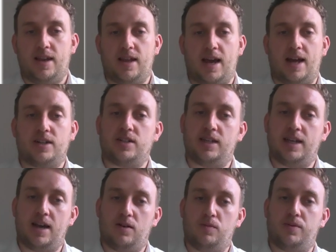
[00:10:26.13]
actually
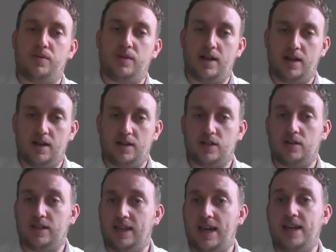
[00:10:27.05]
help a child
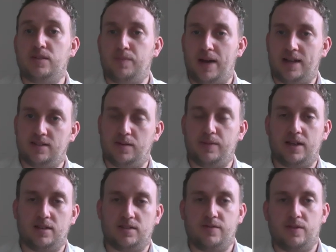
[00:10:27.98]
engage better
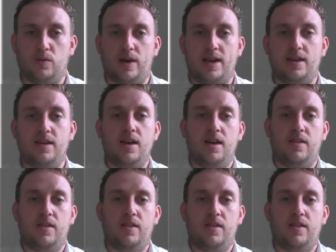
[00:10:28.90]
because of the way